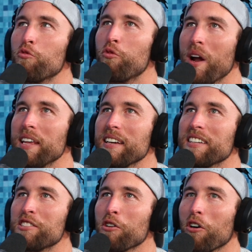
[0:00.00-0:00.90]
funny
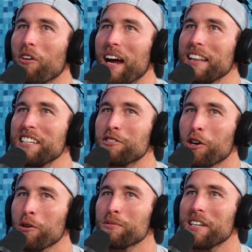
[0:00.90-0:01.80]
because there are a lot of these
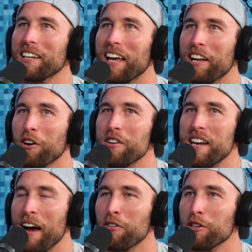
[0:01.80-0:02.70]
terms that, again, are
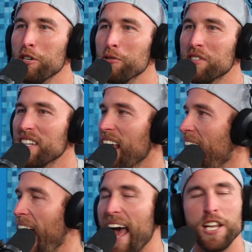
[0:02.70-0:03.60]
never used in
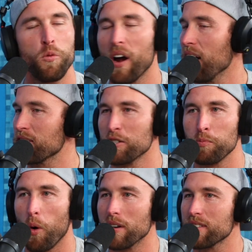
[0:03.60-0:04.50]
anywhere else in
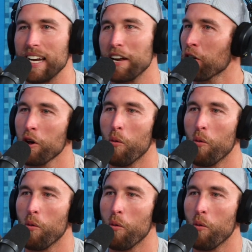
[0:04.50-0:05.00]
sports. And I don't know